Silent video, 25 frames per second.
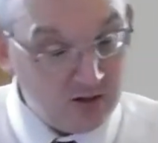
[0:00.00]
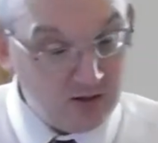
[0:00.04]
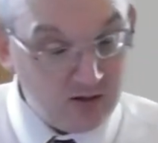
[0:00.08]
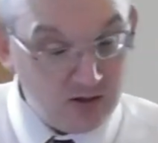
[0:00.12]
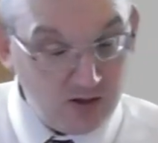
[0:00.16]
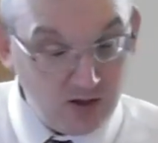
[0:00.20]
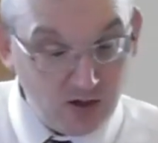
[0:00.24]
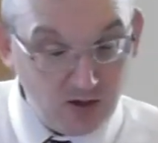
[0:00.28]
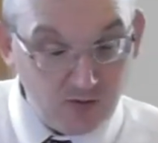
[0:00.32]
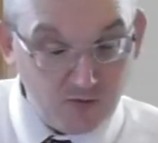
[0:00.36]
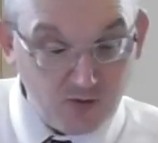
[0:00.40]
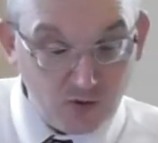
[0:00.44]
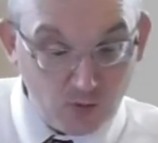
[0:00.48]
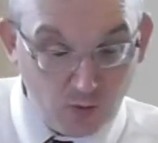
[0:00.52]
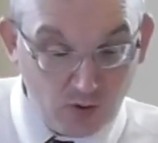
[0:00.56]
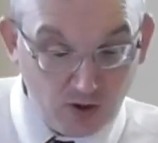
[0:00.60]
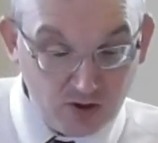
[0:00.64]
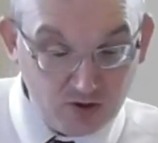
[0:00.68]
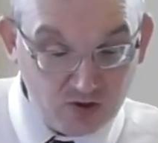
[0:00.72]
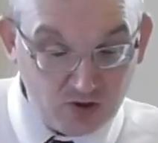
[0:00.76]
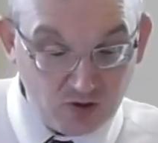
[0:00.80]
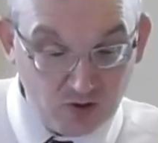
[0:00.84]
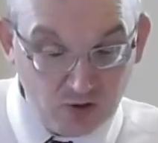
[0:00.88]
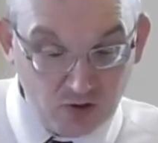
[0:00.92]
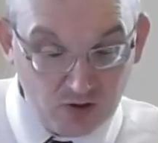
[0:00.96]
And if you want
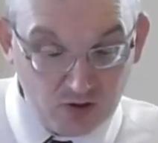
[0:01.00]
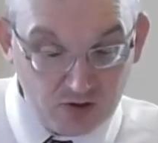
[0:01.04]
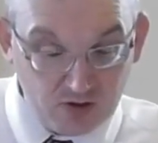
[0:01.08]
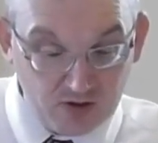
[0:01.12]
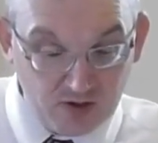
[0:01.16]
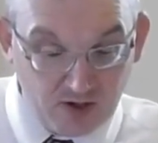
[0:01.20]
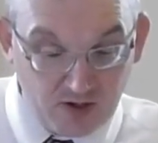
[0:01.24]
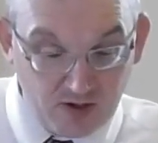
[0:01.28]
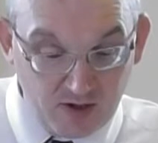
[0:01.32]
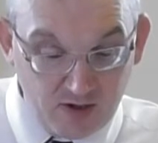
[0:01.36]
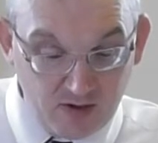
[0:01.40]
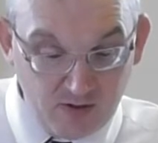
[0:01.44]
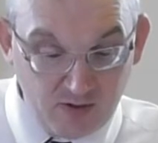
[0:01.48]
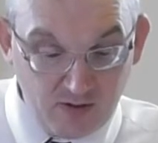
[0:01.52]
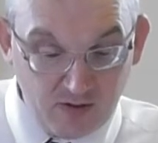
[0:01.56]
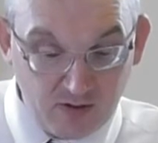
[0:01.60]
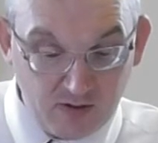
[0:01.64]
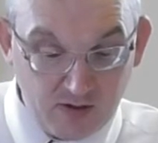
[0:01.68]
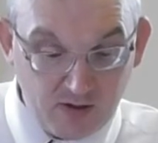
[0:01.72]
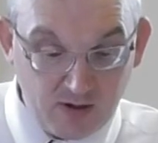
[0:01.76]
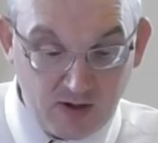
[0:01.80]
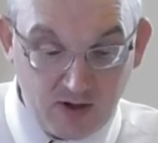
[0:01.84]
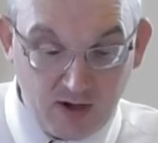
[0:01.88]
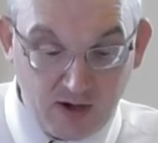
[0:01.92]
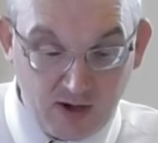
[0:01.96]
to look
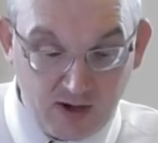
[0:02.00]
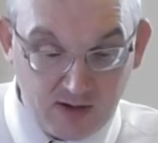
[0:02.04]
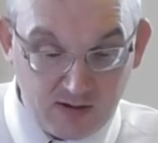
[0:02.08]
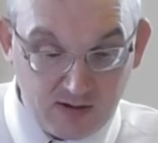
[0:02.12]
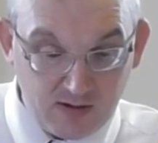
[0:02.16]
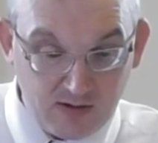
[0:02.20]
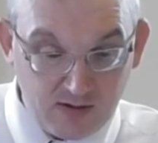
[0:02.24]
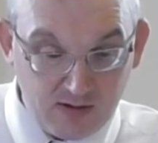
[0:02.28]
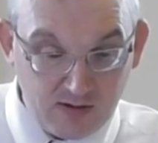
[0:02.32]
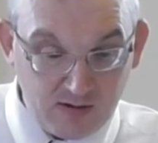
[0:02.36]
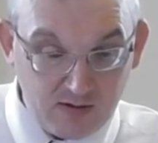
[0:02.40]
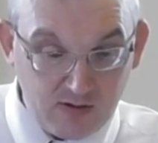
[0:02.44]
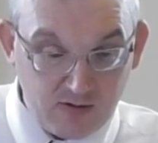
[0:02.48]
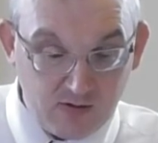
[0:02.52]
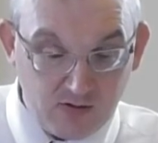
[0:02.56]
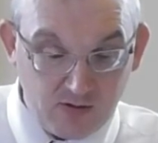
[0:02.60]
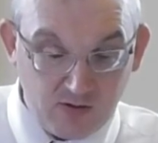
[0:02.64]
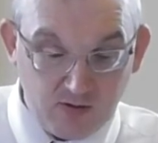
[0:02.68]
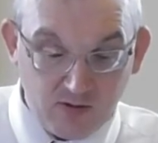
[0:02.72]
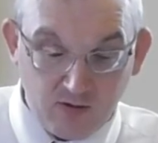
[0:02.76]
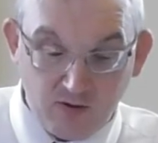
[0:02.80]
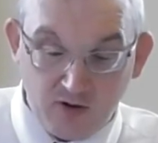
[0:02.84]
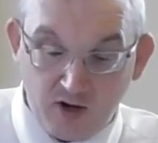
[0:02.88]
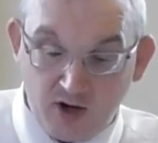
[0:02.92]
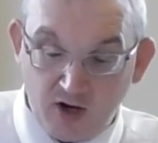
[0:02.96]
down at
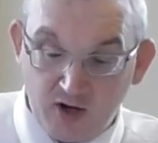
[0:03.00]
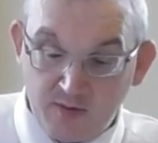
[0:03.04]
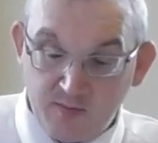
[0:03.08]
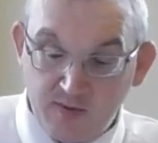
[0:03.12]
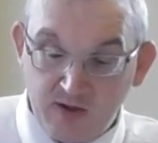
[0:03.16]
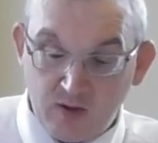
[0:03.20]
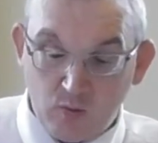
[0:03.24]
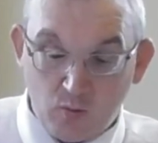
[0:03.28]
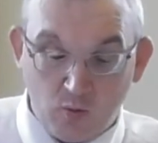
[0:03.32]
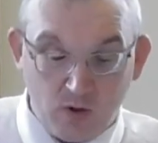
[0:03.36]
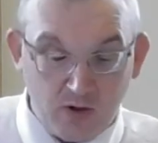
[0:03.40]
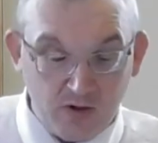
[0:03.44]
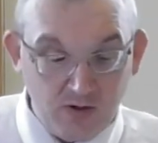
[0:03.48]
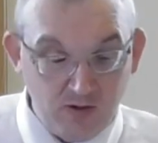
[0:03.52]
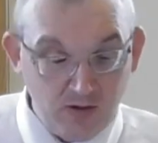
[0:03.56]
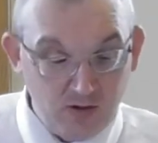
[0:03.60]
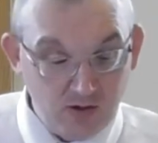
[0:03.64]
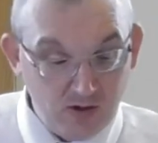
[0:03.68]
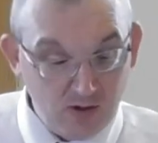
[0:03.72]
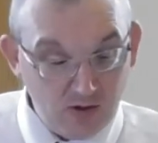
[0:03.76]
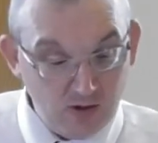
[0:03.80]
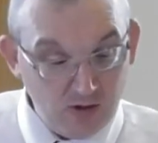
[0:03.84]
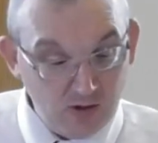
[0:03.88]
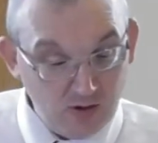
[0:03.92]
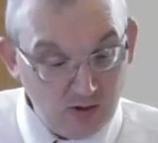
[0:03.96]
Deuteronomy 1,
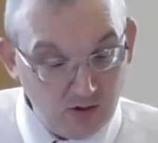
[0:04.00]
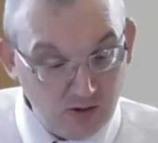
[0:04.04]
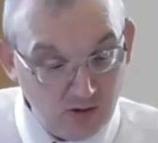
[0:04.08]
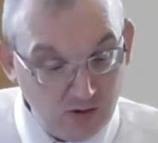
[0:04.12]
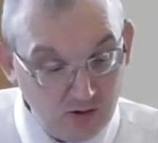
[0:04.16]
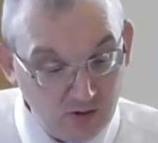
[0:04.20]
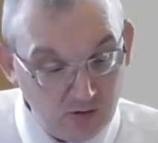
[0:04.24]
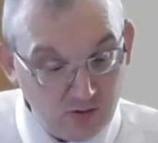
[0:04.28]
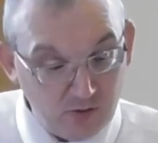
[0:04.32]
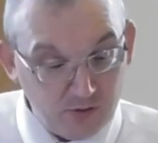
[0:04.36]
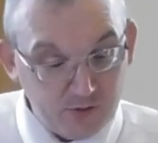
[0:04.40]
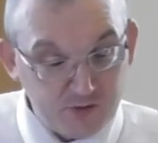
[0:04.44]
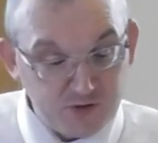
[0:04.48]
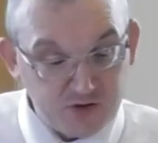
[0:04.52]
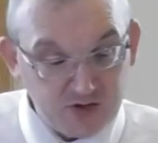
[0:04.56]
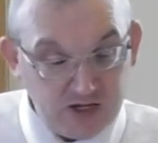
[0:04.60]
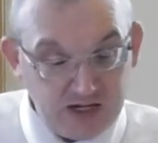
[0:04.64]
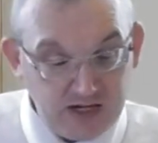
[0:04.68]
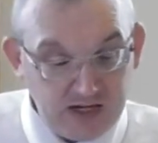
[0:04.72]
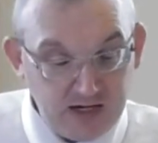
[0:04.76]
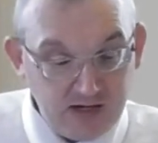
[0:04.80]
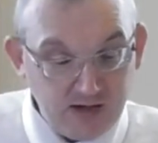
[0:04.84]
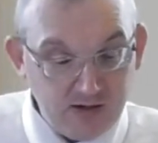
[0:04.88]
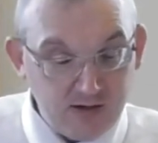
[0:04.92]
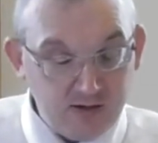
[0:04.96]
you'll
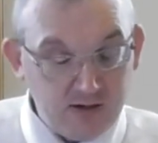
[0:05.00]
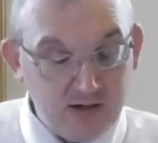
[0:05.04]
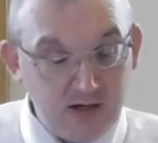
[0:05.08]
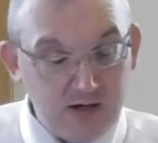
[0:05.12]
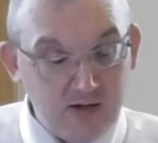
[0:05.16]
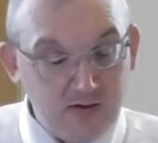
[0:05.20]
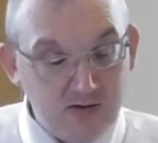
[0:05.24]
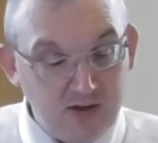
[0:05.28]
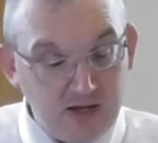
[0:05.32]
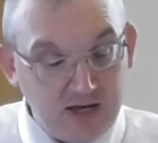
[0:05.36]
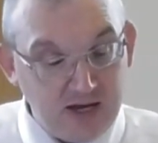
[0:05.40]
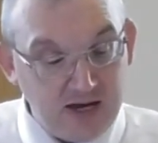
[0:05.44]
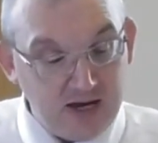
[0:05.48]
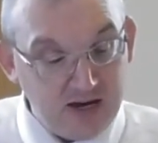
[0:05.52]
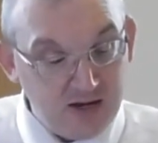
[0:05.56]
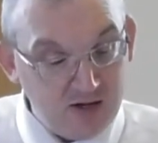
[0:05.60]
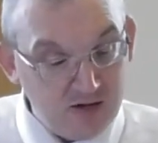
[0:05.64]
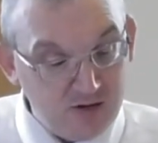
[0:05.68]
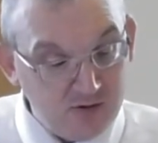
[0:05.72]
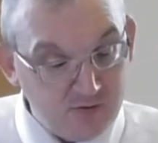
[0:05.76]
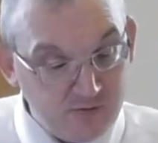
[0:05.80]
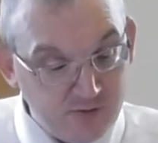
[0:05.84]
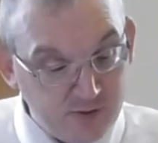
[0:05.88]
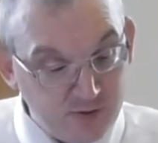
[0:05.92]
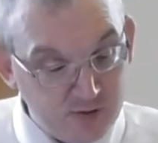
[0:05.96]
see near the end
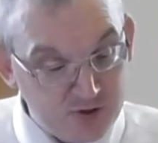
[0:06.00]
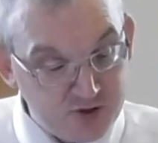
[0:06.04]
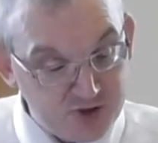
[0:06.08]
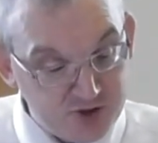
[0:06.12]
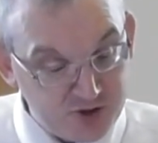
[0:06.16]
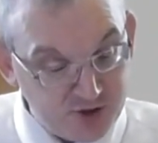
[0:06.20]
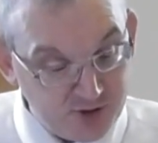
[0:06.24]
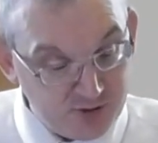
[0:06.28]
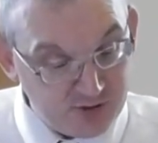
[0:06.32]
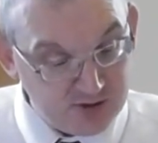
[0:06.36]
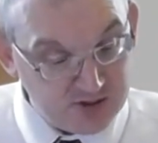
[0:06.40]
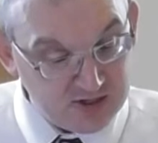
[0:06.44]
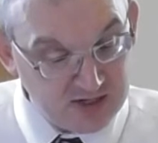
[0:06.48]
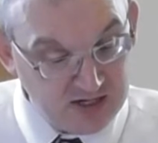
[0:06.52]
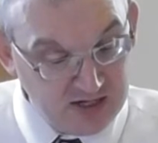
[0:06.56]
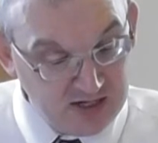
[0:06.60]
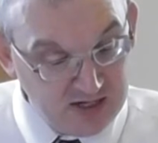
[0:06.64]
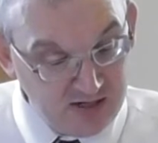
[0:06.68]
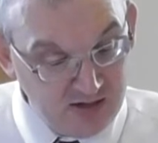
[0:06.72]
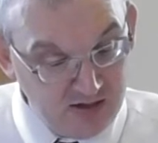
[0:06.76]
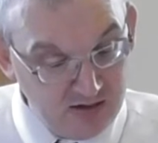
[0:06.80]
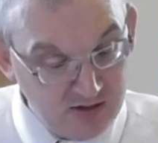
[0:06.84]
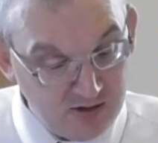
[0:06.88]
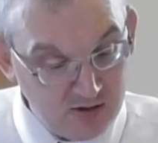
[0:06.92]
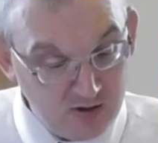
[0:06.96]
of verse
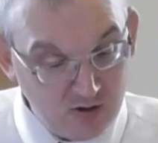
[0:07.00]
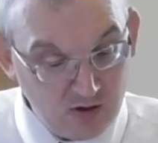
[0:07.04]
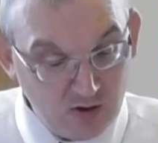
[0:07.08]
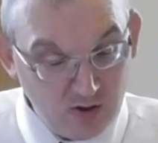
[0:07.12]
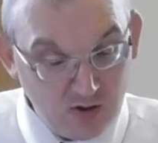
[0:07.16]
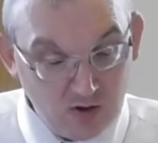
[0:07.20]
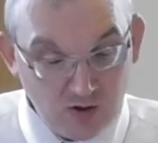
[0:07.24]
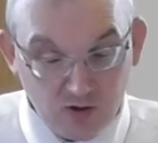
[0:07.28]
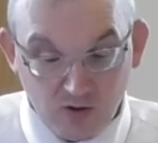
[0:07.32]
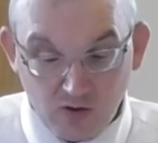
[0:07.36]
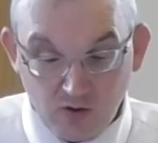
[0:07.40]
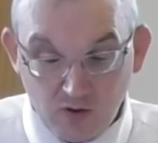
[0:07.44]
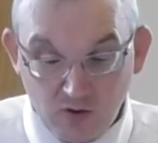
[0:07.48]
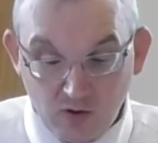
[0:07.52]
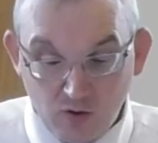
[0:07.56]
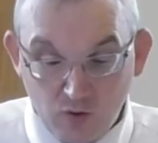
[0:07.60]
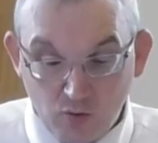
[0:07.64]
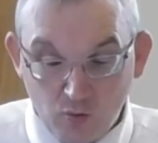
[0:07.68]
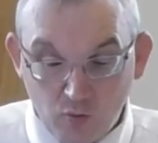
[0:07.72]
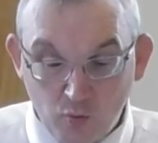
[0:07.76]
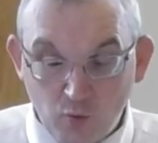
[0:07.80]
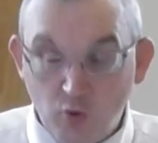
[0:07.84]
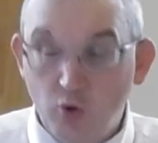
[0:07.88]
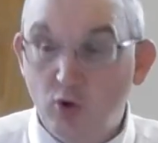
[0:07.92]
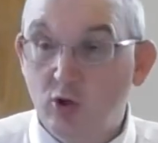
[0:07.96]
13
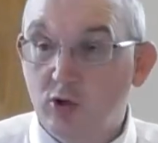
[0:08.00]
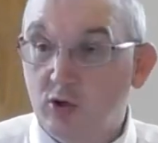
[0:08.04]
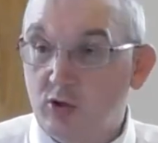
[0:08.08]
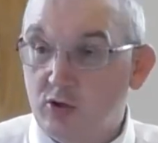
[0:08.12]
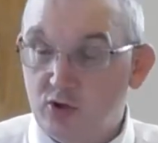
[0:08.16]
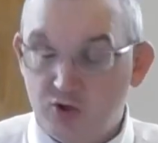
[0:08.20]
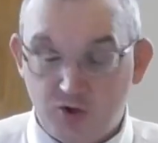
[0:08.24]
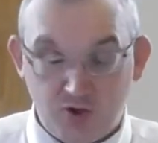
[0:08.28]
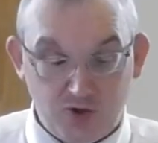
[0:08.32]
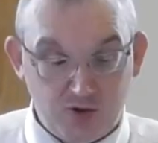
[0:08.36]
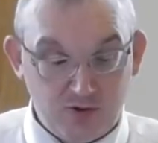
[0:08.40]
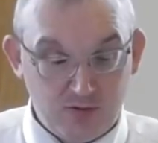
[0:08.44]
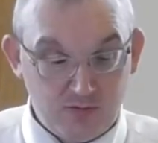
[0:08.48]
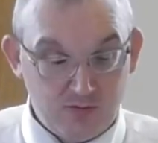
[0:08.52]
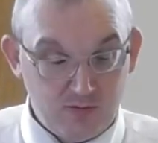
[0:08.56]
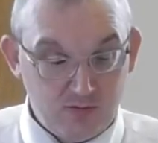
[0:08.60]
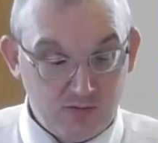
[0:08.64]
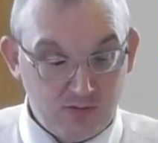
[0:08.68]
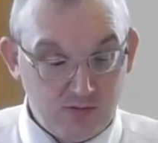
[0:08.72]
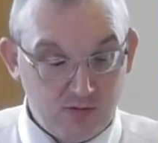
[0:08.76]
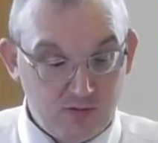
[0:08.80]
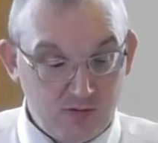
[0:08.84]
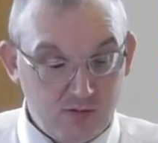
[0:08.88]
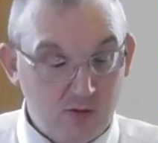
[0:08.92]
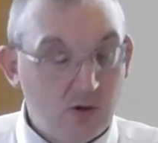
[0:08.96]
rulers
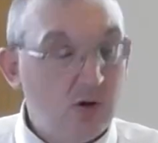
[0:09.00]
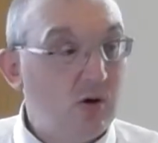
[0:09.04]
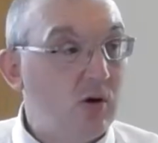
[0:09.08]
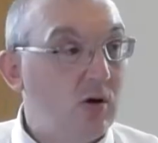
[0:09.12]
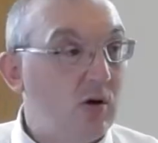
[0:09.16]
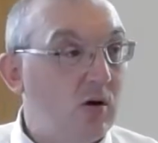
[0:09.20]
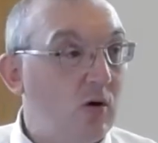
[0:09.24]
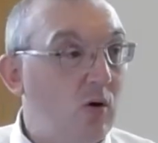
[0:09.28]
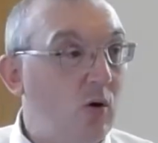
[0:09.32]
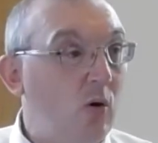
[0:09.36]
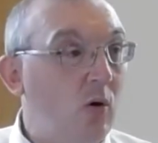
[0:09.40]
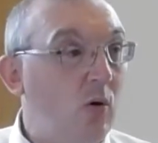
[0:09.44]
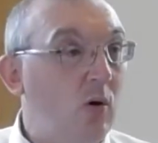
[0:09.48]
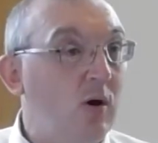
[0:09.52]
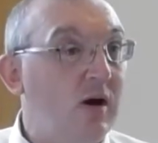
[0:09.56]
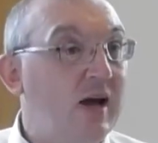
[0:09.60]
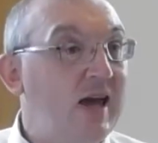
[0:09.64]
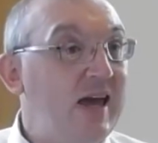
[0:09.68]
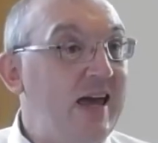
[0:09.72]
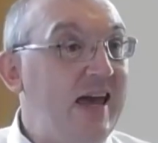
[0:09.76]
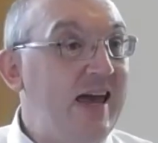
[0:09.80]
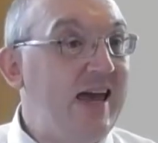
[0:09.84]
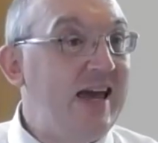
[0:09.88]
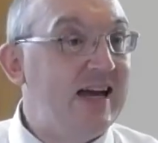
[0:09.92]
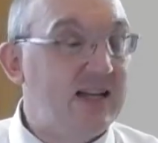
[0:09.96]
or
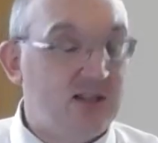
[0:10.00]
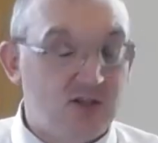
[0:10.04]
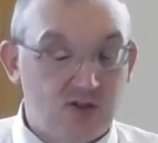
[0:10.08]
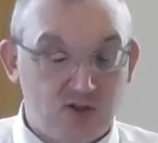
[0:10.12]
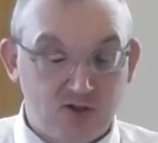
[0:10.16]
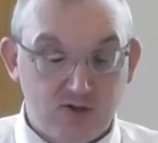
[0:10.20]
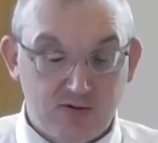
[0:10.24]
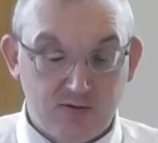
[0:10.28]
heads.